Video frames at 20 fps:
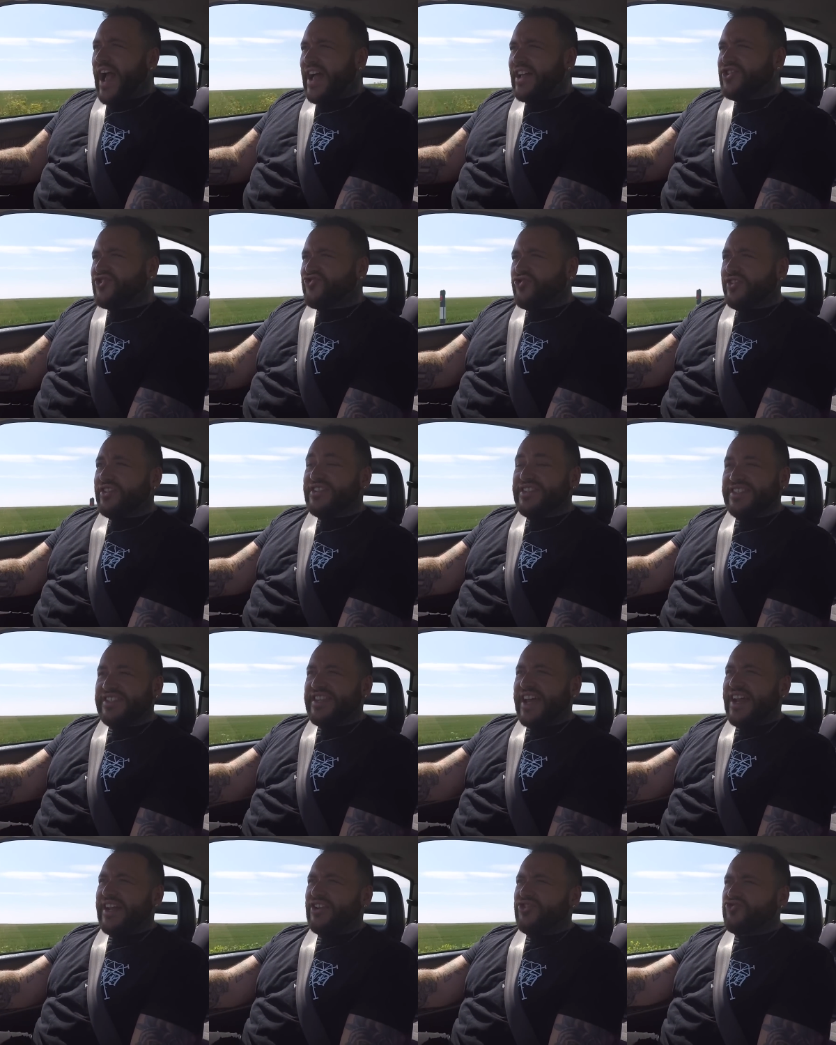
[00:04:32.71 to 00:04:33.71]
Astra, his
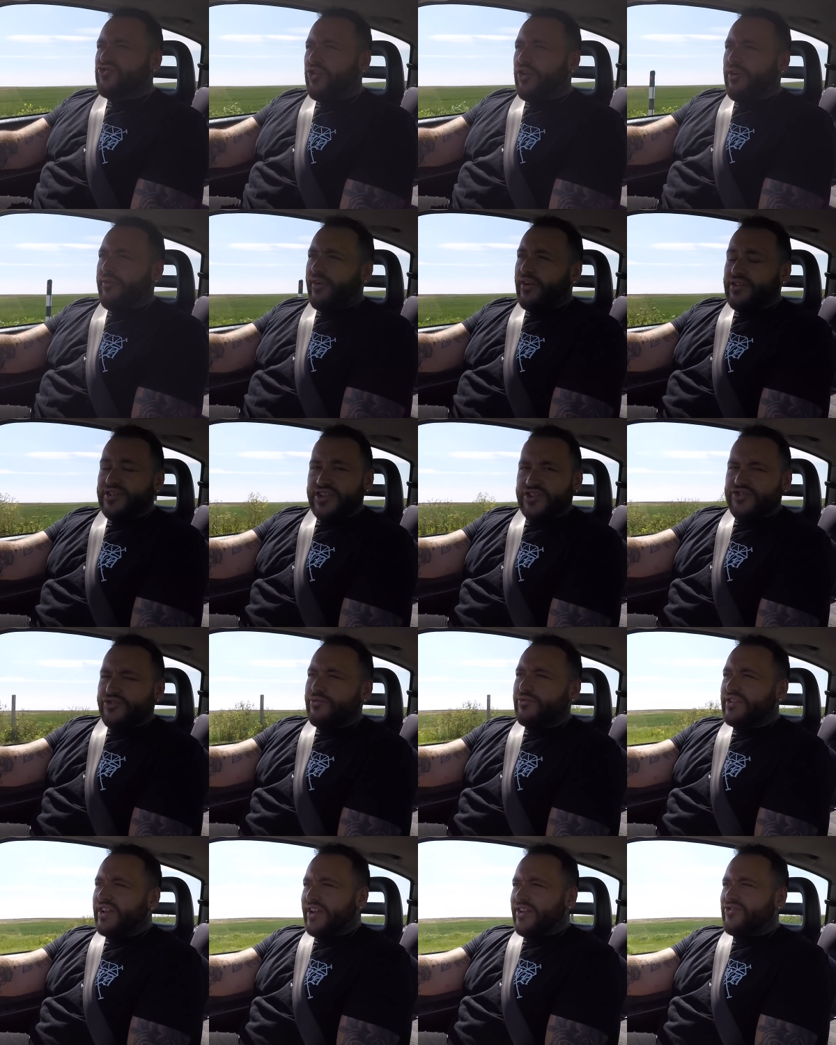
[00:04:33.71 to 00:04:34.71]
daily driver, such a
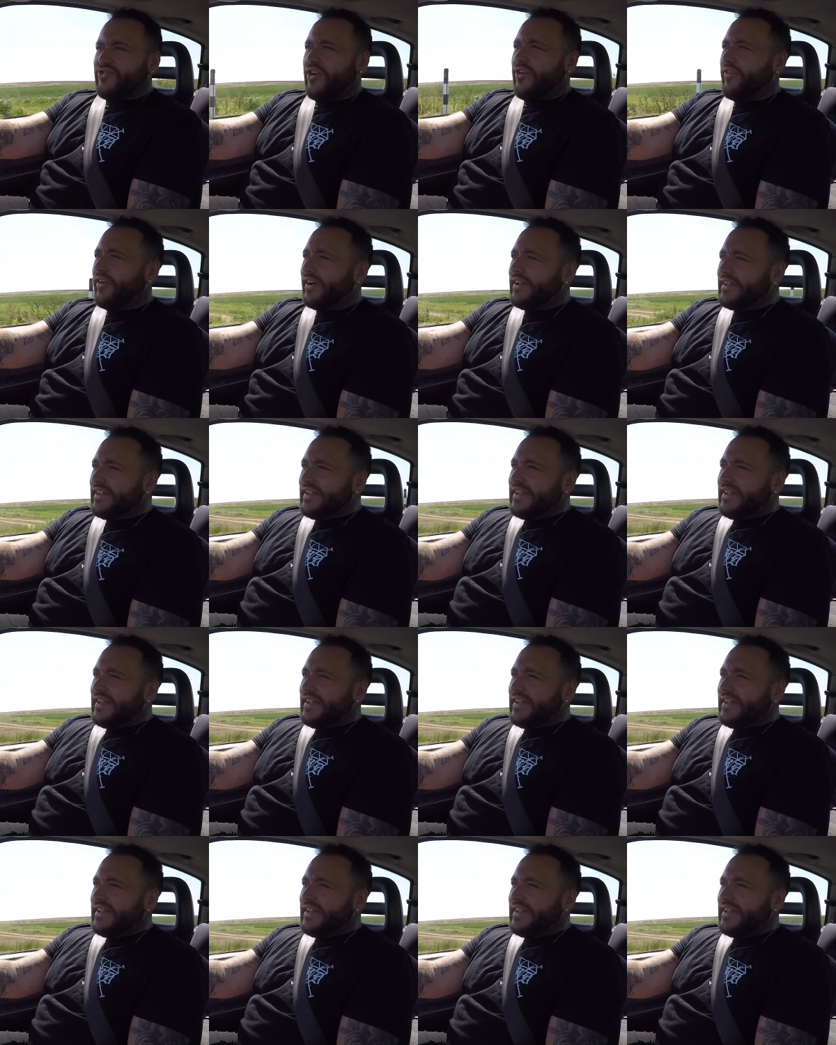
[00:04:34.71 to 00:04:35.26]
cool daily driver.